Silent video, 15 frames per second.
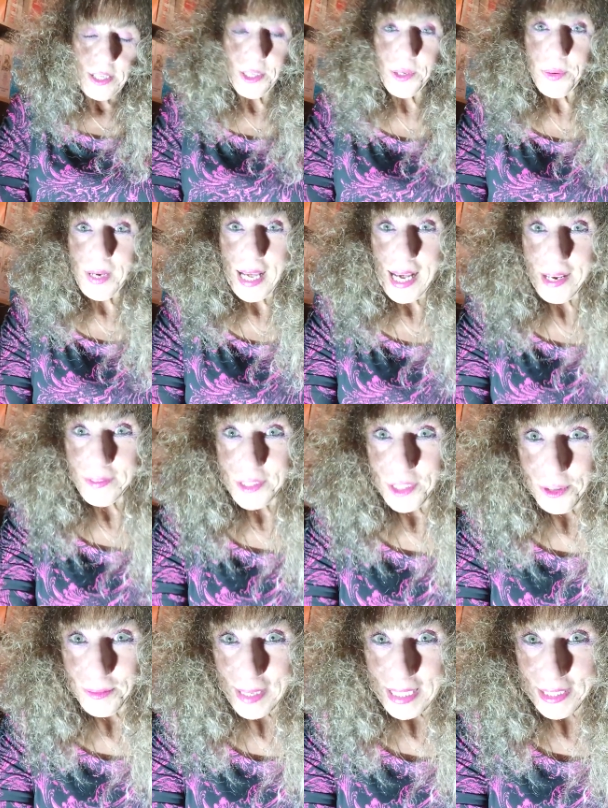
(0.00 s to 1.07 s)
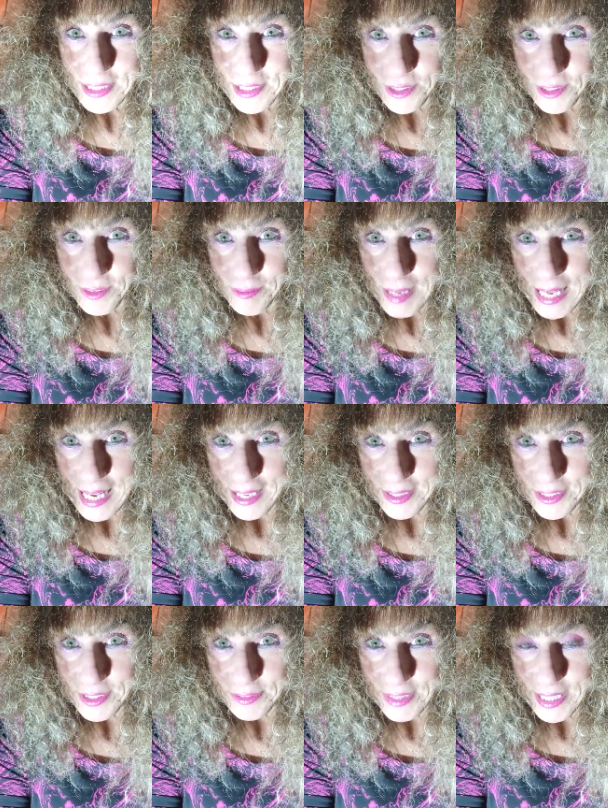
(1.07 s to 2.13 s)
You have two best girl
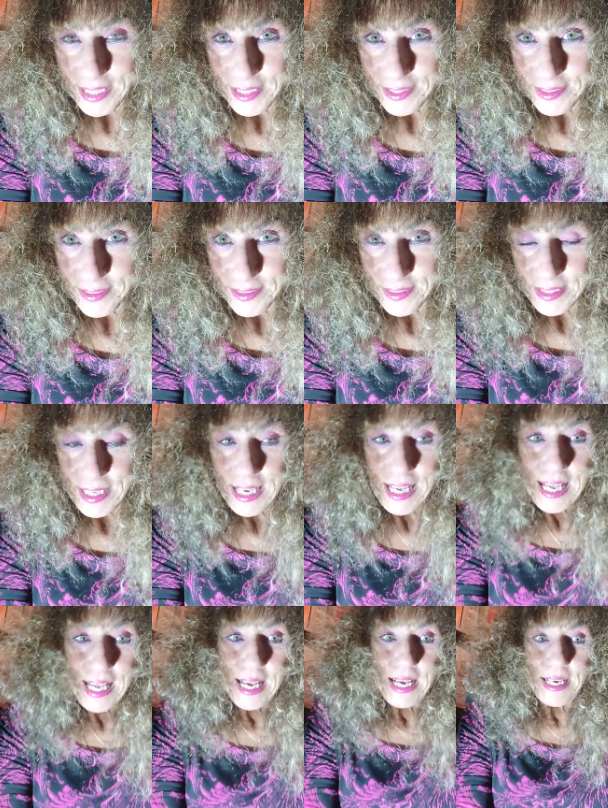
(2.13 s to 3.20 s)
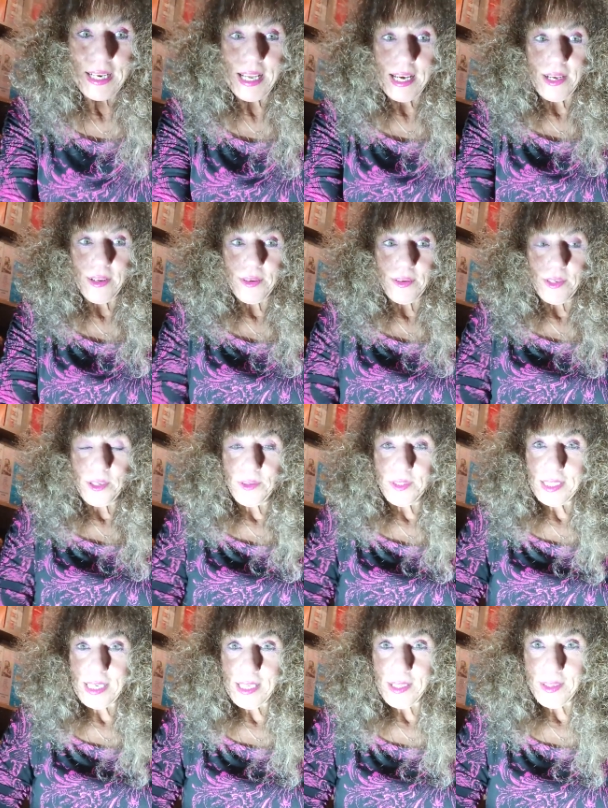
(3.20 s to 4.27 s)
pals, right? Now, you
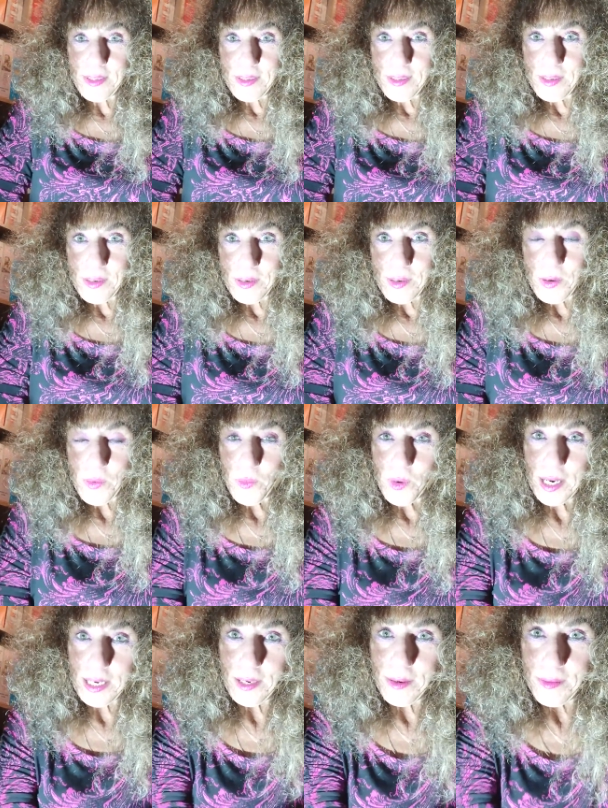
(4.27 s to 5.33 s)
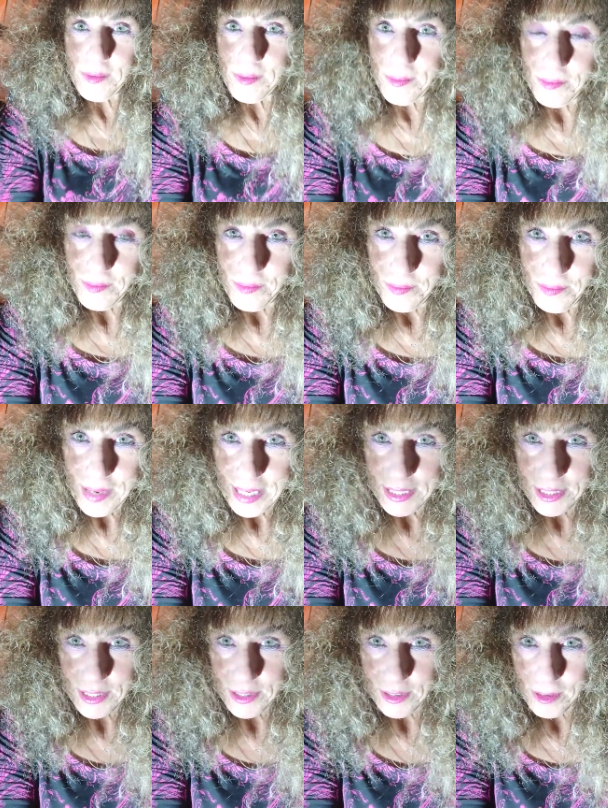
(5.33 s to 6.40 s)
tell one
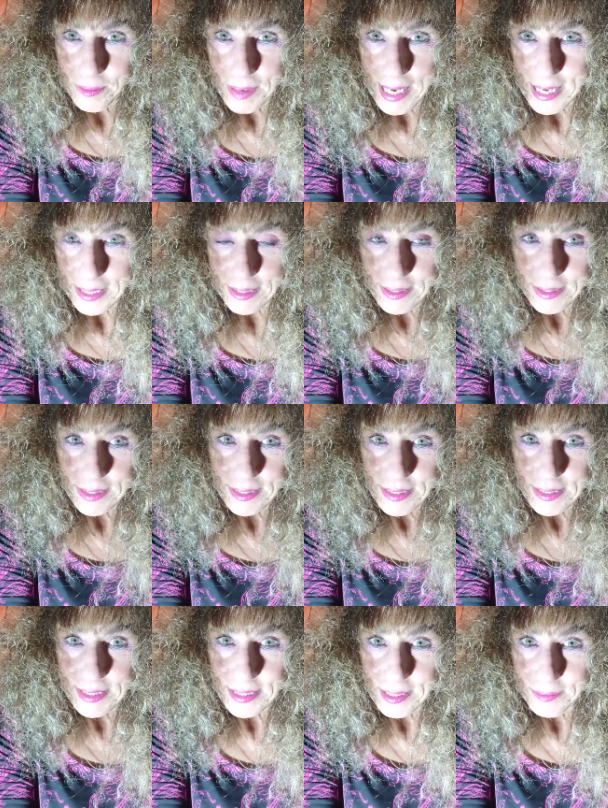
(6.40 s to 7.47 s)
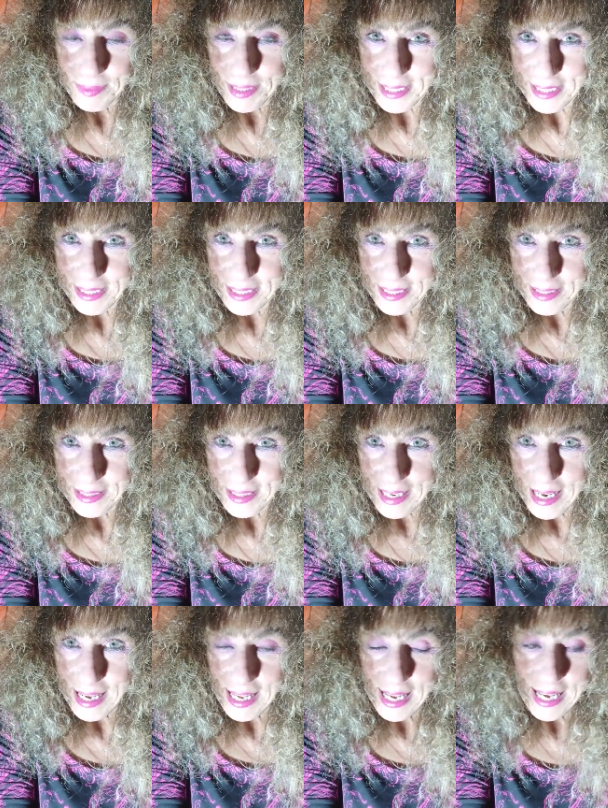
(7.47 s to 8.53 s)
best girl pal something,
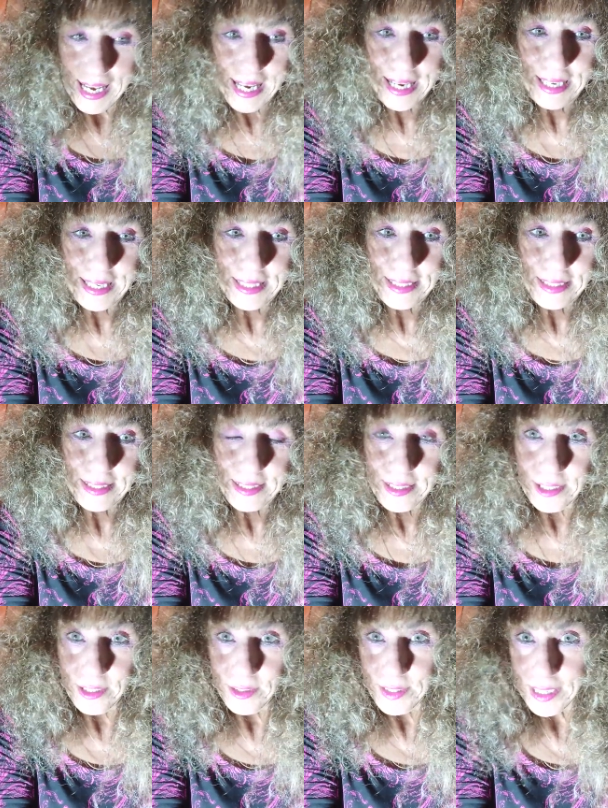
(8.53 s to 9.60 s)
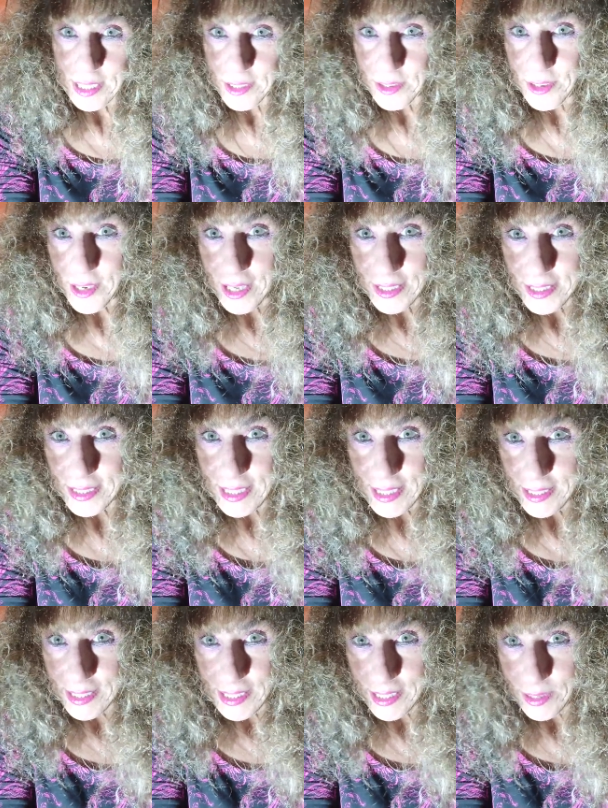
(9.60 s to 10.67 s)
and you tell her not to
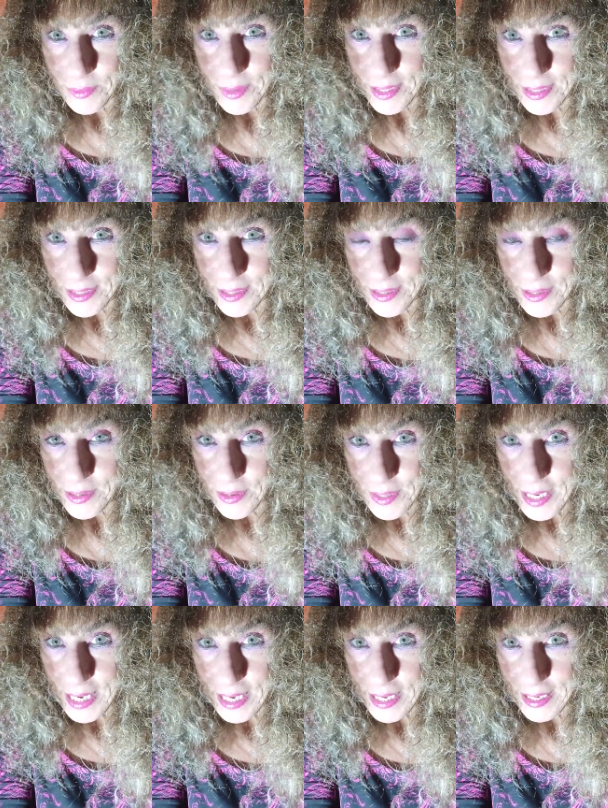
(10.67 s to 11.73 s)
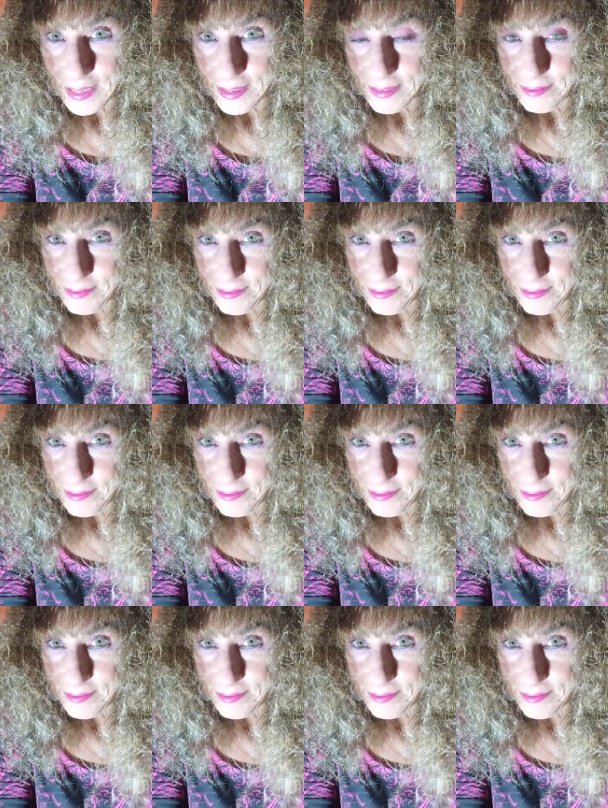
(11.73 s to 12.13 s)
tell anyone, okay?